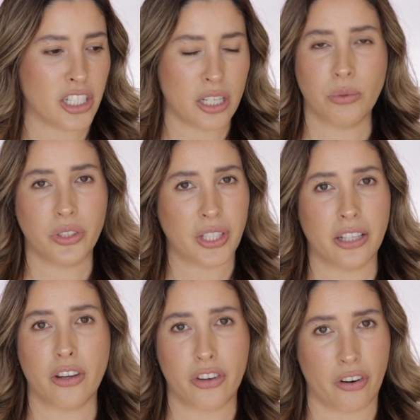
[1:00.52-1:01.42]
and she will
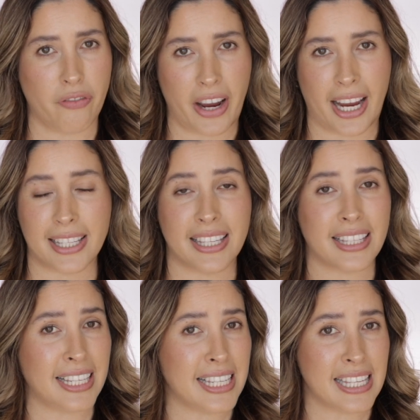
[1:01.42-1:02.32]
tell you in your face,
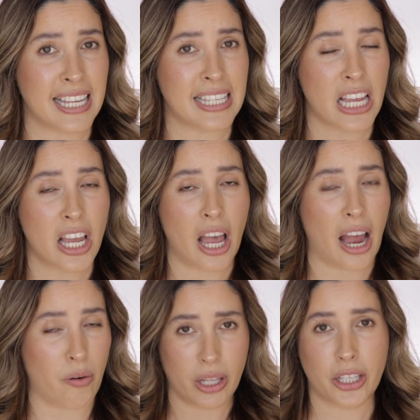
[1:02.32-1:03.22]
this is
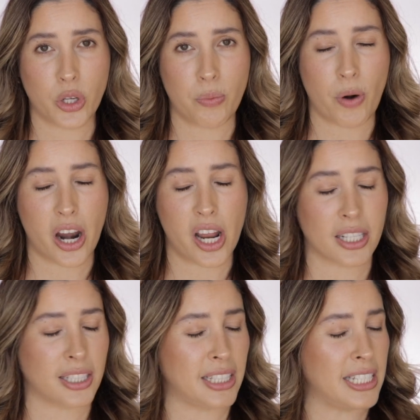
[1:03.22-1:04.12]
a really good
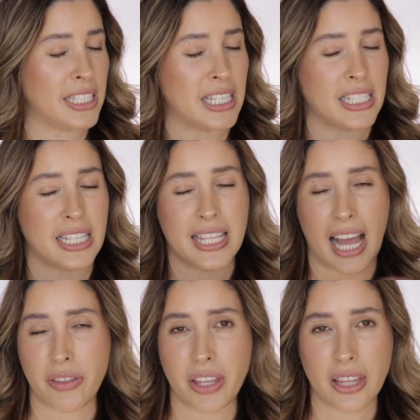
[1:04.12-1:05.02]
product, this is
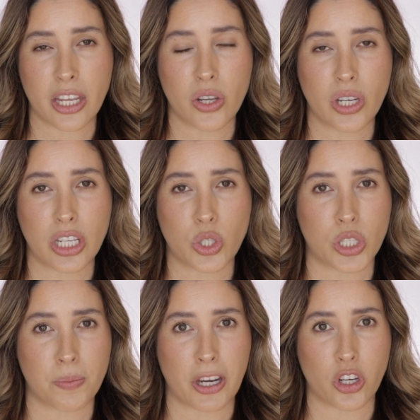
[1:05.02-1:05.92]
nothing that you need to
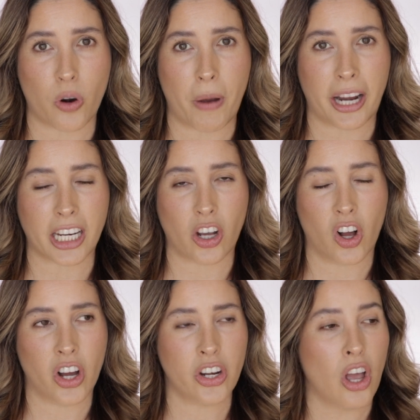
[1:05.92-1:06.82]
spend your money
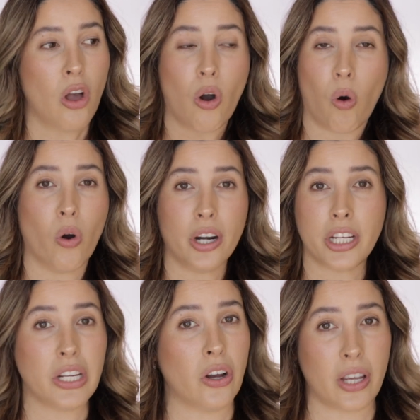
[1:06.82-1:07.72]
on or,
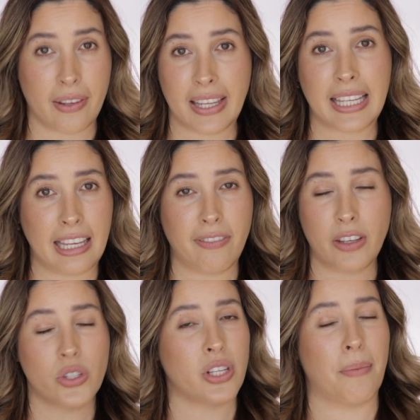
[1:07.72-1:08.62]
you know, even give
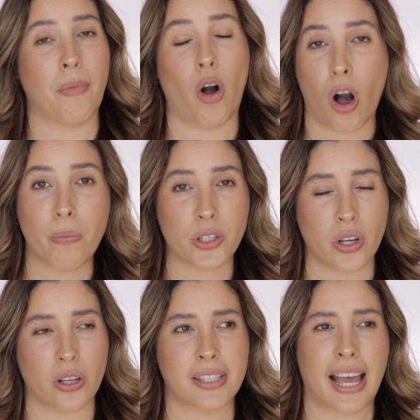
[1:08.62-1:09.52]
you some
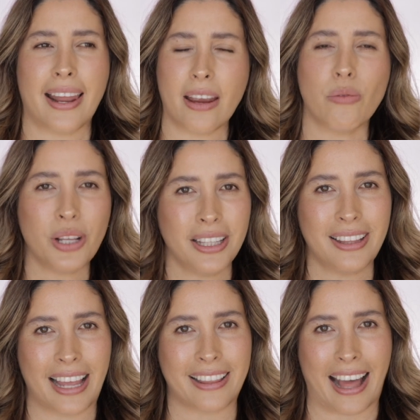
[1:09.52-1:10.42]
options. And I really
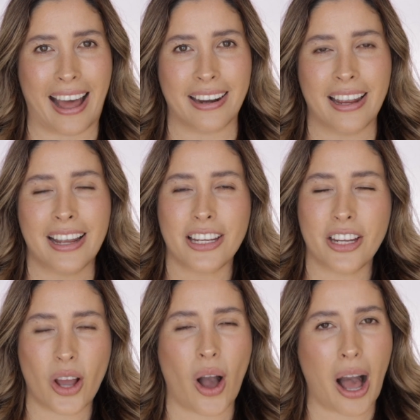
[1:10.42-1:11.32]
like that,
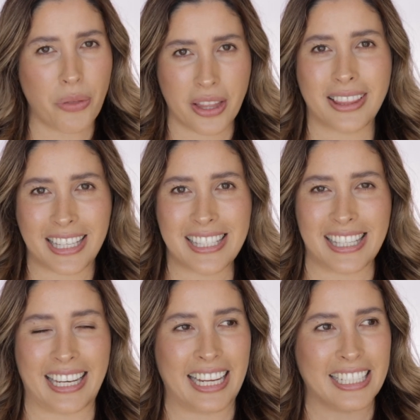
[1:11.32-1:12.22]
you know,
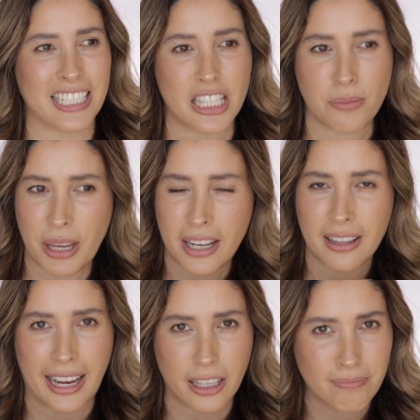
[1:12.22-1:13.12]
authenticity, just being
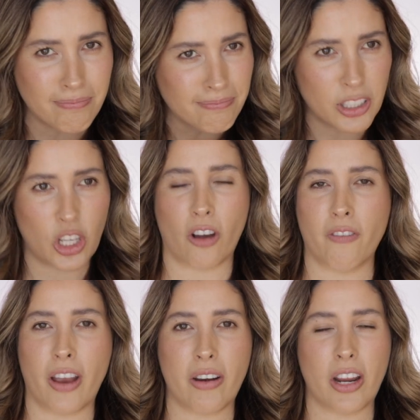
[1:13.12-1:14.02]
like, you know,
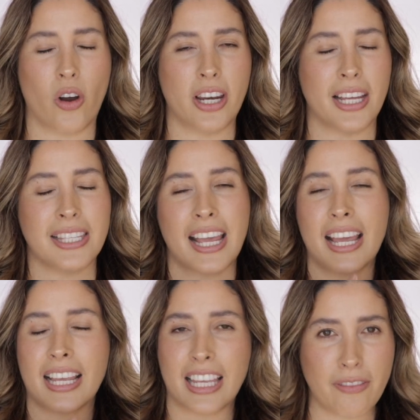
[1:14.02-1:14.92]
very honest,
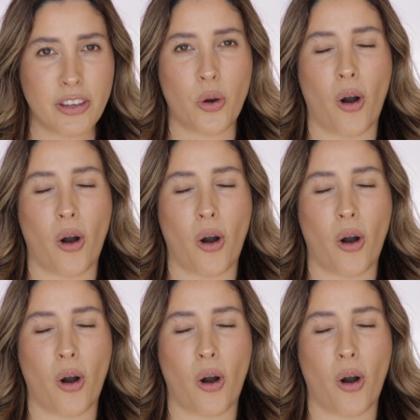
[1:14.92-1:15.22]
give you